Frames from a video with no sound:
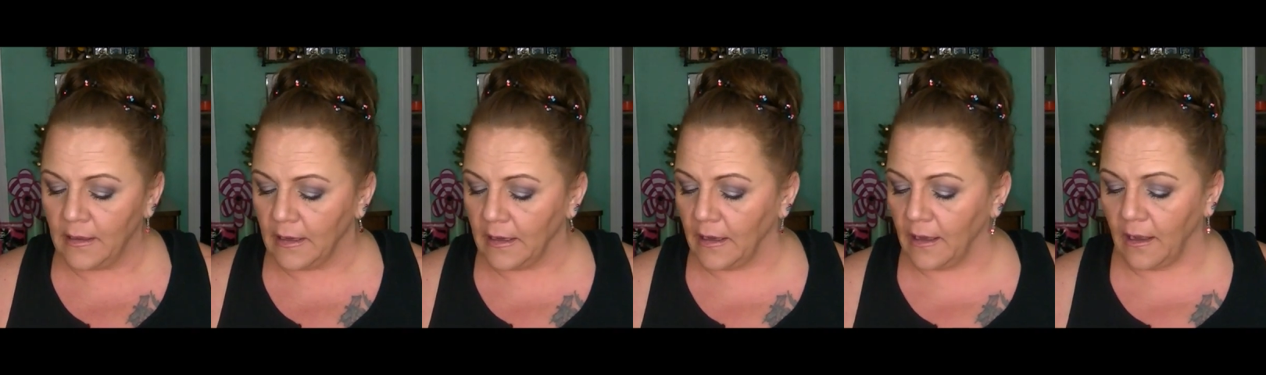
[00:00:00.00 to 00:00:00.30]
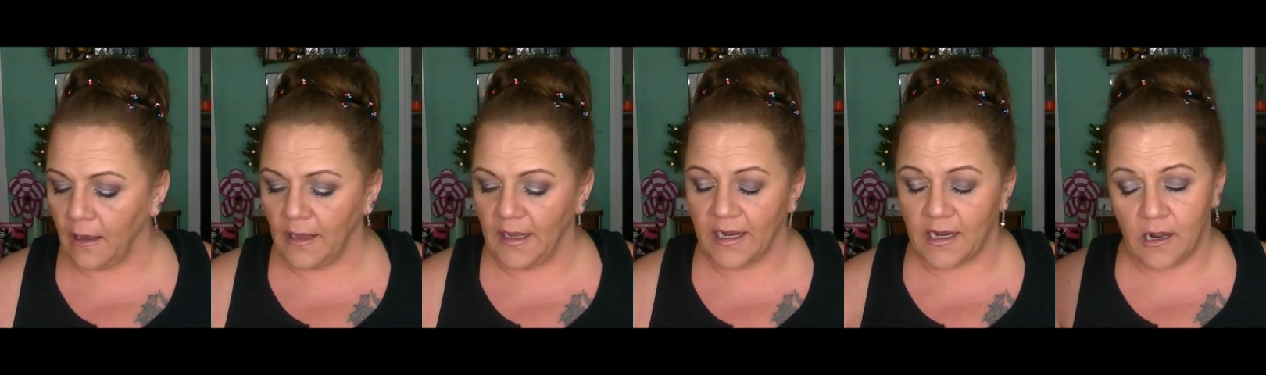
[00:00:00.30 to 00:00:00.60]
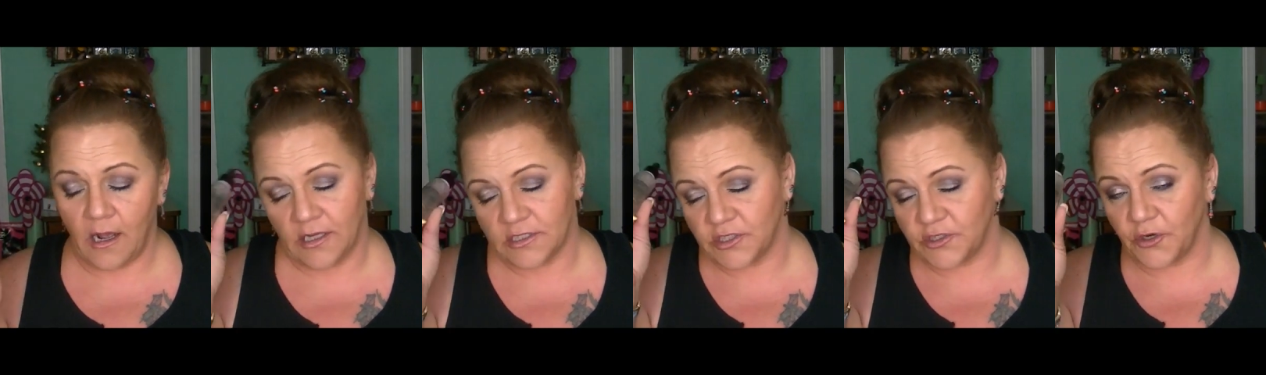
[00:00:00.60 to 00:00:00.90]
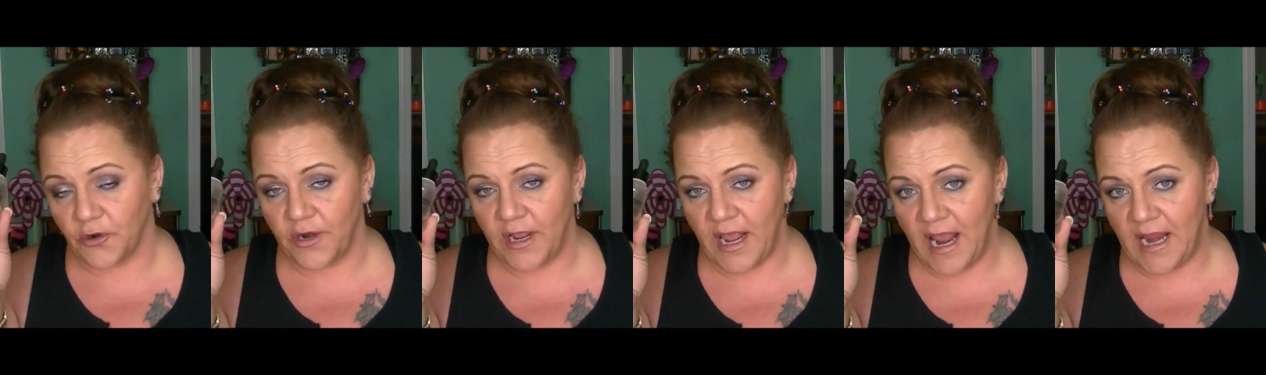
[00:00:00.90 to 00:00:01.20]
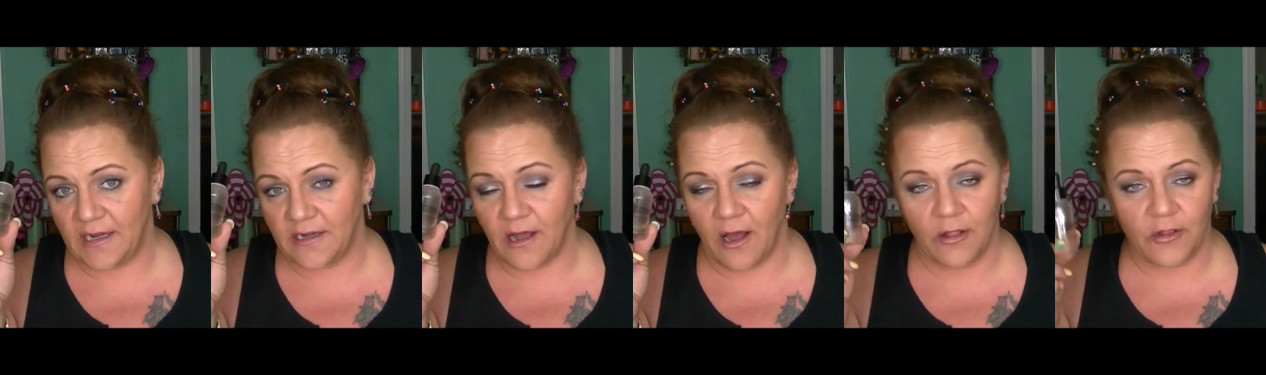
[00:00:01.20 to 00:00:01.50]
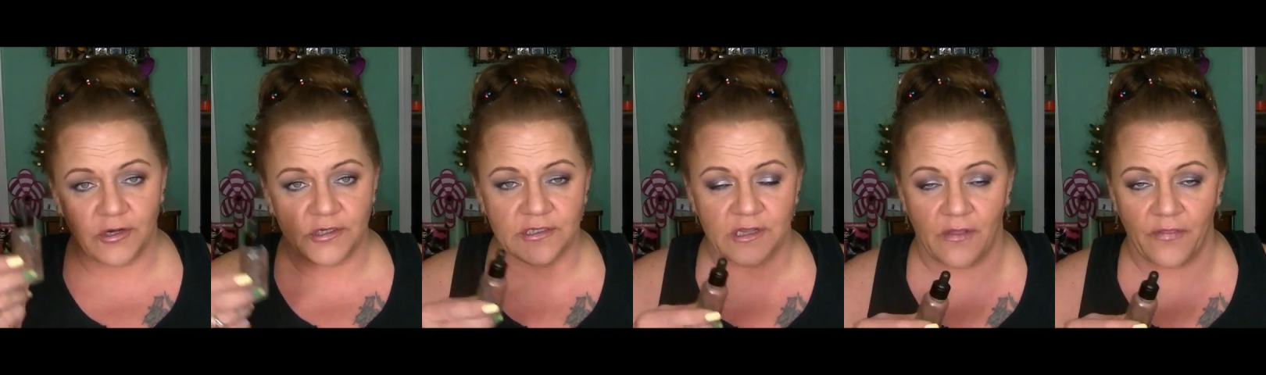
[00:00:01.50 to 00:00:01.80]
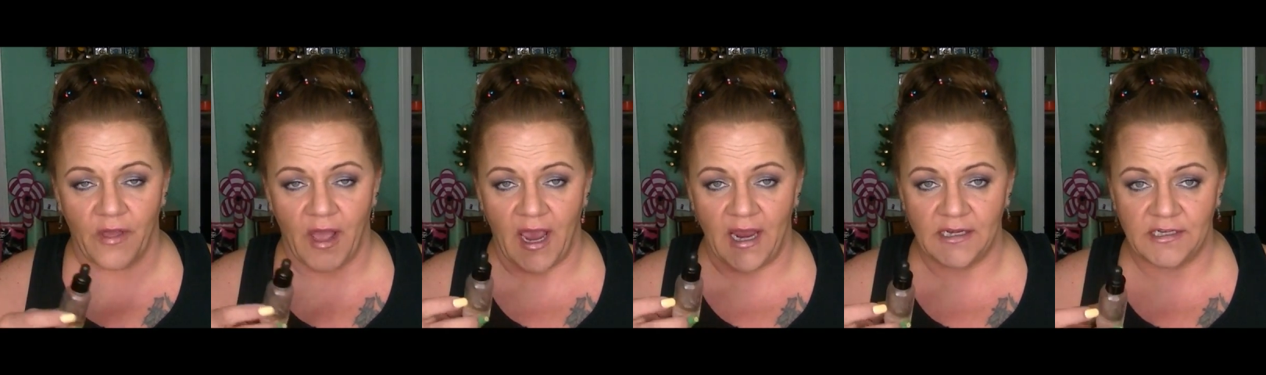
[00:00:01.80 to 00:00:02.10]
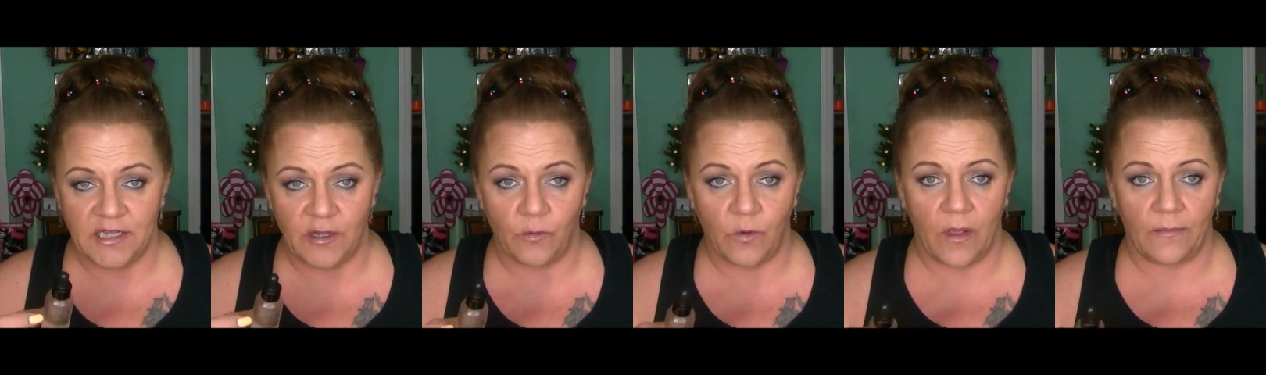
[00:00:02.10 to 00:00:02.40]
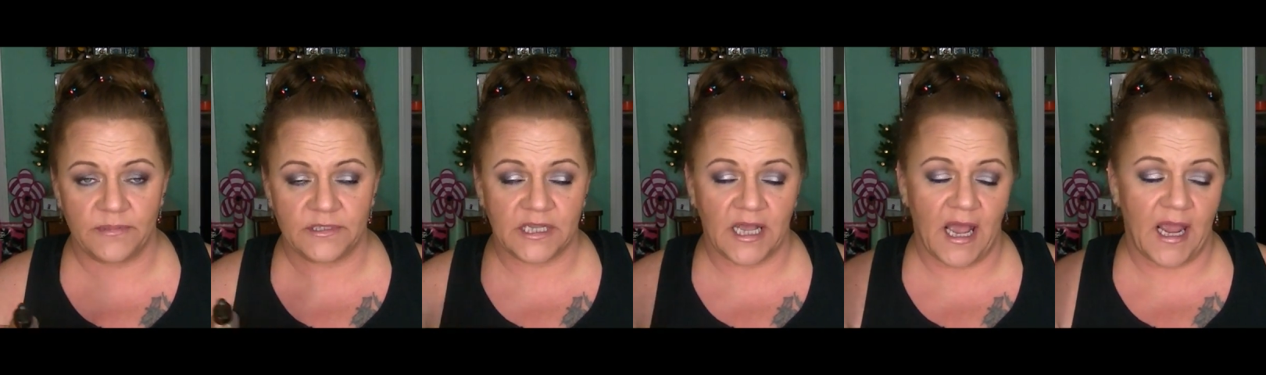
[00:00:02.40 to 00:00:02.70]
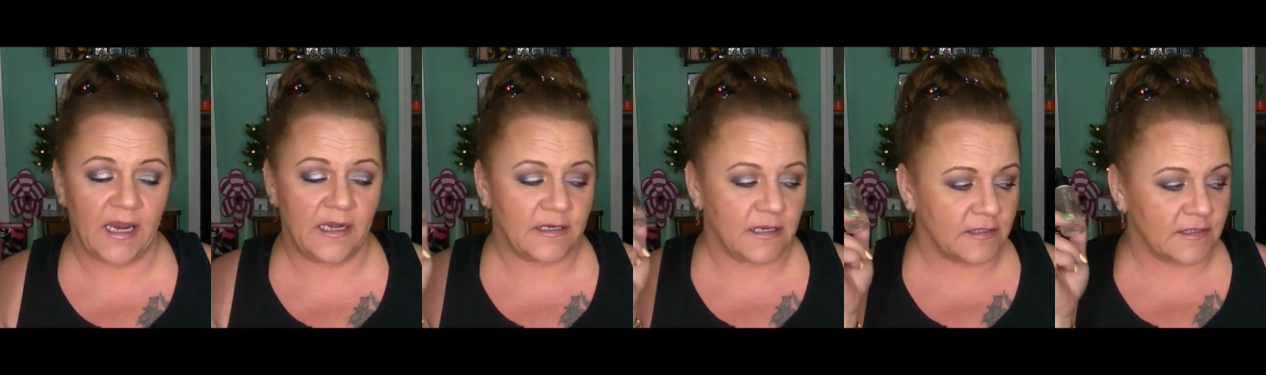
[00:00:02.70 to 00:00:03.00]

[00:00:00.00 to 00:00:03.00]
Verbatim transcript: Uh, it costs $38 on the IT website.